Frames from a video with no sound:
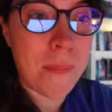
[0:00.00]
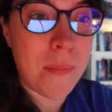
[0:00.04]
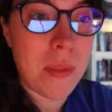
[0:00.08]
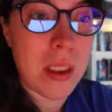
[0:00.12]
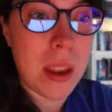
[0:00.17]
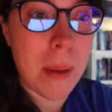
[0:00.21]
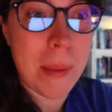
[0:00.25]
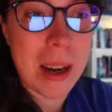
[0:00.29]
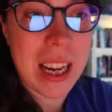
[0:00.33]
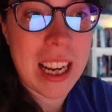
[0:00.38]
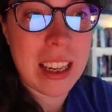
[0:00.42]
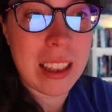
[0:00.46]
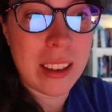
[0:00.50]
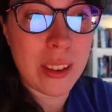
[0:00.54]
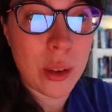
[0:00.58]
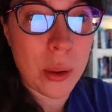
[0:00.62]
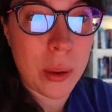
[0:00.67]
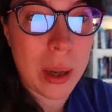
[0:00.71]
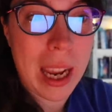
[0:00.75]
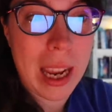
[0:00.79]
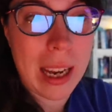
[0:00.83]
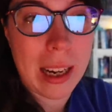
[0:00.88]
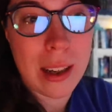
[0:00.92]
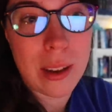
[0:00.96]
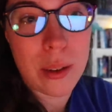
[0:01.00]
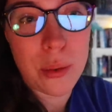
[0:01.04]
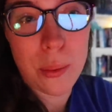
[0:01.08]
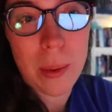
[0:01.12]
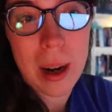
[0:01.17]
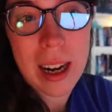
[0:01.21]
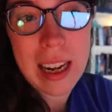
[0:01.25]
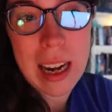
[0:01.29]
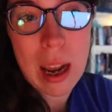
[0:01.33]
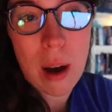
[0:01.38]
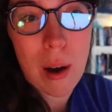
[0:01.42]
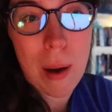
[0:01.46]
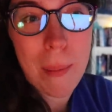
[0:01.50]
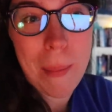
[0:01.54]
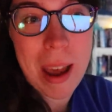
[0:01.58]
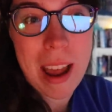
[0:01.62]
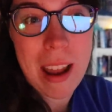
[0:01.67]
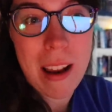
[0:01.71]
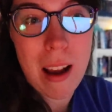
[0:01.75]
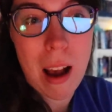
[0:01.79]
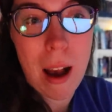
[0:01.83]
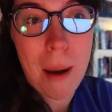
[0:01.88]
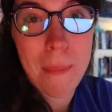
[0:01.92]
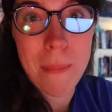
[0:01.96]
the beginning is okay, because right now I'm
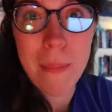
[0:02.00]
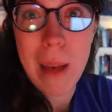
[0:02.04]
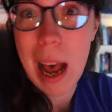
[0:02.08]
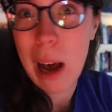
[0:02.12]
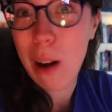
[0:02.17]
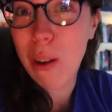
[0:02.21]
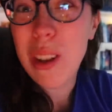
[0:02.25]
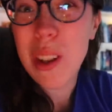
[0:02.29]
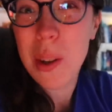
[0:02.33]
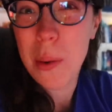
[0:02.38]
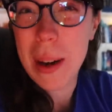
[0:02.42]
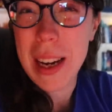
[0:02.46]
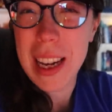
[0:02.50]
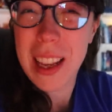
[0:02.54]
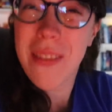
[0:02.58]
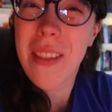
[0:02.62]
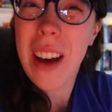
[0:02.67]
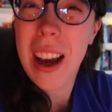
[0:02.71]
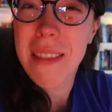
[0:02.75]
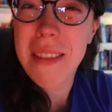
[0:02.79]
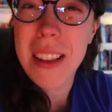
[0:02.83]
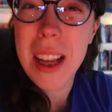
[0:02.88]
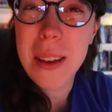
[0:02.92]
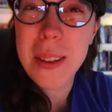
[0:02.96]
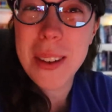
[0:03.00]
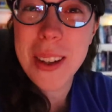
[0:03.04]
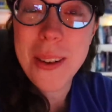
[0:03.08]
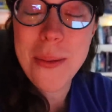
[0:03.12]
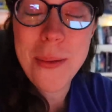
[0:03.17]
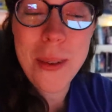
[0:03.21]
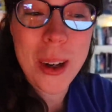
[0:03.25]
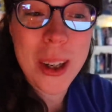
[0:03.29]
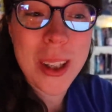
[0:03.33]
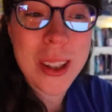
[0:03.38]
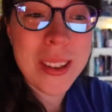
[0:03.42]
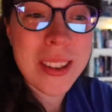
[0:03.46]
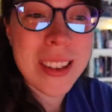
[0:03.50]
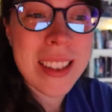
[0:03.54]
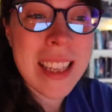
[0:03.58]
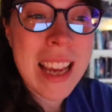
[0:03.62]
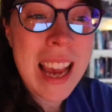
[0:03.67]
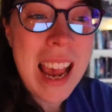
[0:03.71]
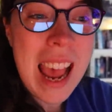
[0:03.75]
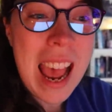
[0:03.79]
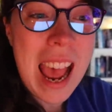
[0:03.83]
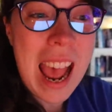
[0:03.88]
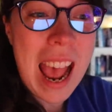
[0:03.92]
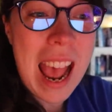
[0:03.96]
at about 25,000 words,
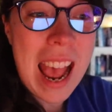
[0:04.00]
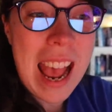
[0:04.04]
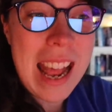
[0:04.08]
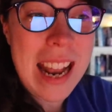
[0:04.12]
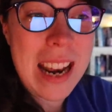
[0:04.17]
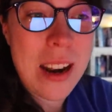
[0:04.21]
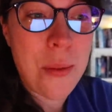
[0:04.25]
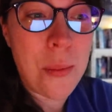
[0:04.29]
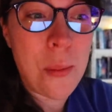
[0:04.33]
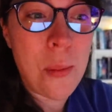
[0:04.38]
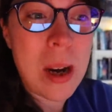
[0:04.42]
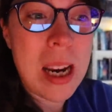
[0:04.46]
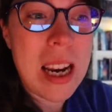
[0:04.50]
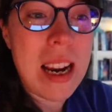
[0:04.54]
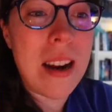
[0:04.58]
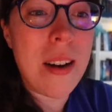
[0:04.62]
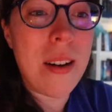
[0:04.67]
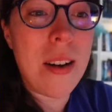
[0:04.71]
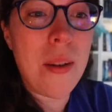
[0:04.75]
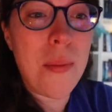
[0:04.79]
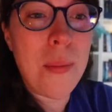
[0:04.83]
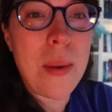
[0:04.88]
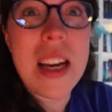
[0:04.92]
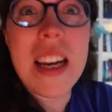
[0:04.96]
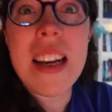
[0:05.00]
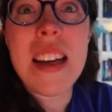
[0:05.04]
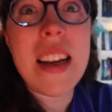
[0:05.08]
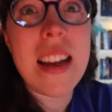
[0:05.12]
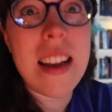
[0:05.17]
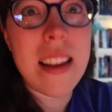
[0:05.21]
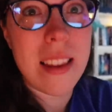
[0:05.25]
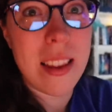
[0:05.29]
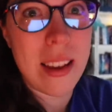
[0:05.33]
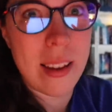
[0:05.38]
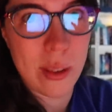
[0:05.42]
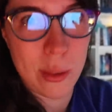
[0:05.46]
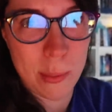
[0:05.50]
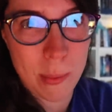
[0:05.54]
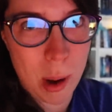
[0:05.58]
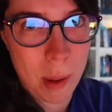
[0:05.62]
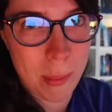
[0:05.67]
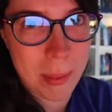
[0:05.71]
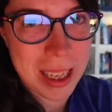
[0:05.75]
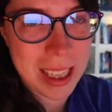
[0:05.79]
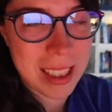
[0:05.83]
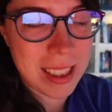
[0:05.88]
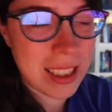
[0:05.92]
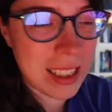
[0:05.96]
and we need this
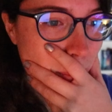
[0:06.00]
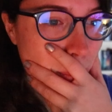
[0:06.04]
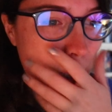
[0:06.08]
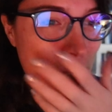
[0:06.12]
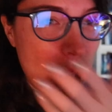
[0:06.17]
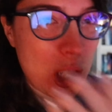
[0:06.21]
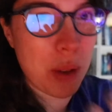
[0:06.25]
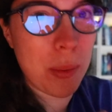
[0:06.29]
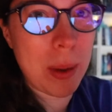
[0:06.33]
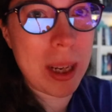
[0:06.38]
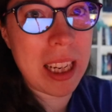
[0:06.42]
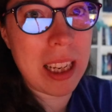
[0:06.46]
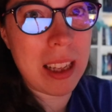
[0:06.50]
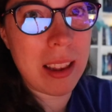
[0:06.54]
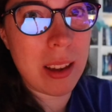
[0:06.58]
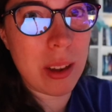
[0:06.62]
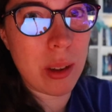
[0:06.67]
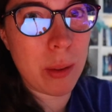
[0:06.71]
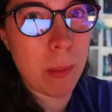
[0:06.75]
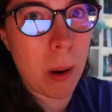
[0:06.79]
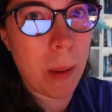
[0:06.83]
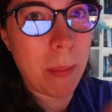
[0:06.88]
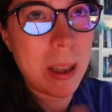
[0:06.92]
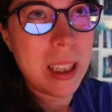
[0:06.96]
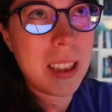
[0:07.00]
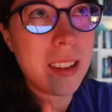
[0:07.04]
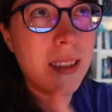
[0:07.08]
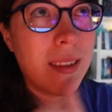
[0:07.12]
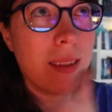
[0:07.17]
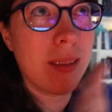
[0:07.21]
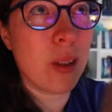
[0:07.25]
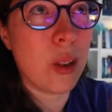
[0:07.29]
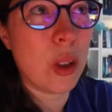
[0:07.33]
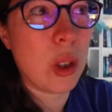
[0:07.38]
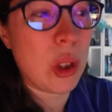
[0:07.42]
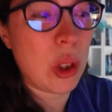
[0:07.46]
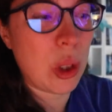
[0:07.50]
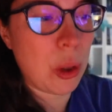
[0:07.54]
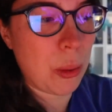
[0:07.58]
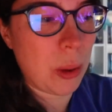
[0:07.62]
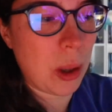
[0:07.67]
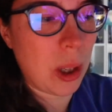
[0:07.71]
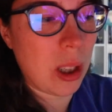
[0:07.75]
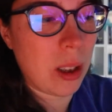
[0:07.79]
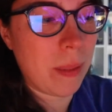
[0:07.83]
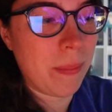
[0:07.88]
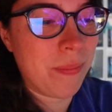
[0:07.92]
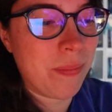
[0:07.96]
moment. But do we need this moment
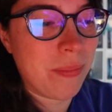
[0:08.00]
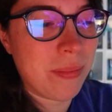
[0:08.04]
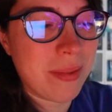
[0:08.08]
sooner?